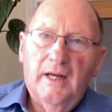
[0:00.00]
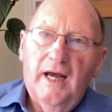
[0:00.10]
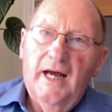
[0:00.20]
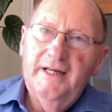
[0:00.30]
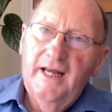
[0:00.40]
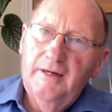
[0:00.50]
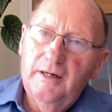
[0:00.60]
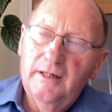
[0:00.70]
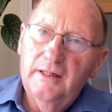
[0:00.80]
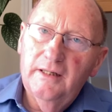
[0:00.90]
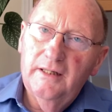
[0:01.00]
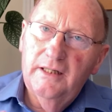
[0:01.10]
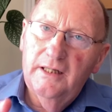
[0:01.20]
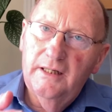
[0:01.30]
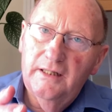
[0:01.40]
And then
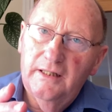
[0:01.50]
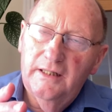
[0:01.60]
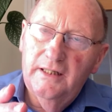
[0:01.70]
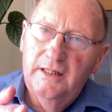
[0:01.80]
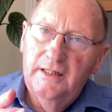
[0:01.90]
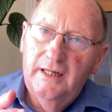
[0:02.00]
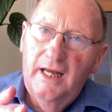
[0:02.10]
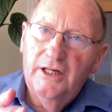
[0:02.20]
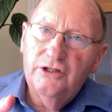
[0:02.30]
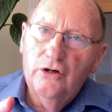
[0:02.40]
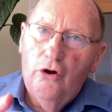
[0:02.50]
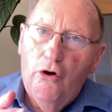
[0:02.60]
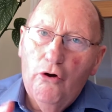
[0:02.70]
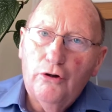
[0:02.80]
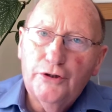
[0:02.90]
the angel
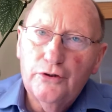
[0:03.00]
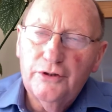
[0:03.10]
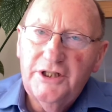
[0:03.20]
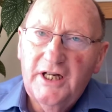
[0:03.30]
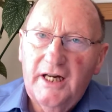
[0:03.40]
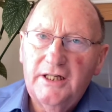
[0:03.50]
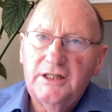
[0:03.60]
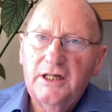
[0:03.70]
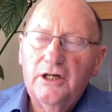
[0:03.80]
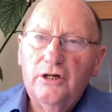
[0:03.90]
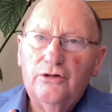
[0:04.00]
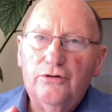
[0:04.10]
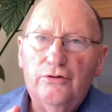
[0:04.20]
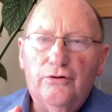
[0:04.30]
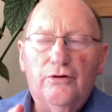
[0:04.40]
also says
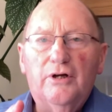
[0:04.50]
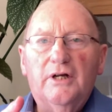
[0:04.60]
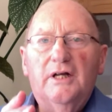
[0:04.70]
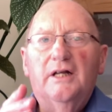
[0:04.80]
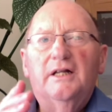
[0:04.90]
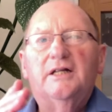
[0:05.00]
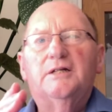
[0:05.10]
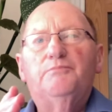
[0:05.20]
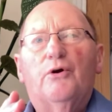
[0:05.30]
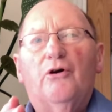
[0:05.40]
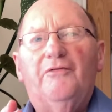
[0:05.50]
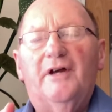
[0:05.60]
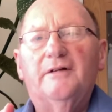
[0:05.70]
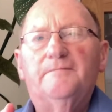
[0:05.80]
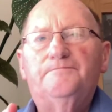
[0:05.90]
to this prophet,